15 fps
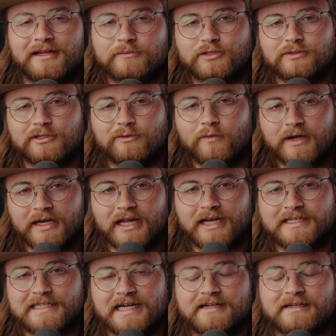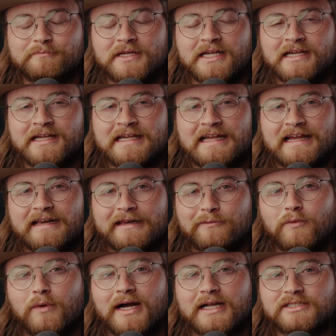I'm shooting one at a time, and I
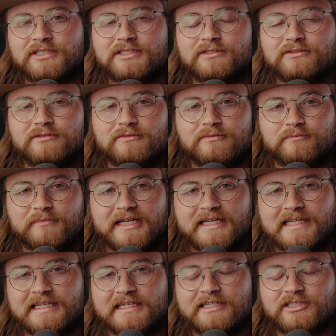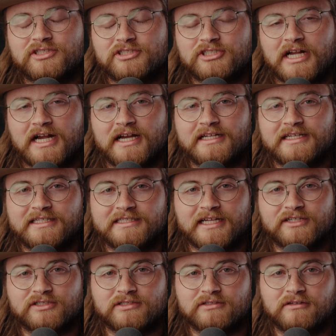want to make each shot
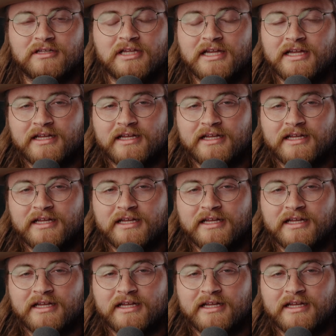intentional.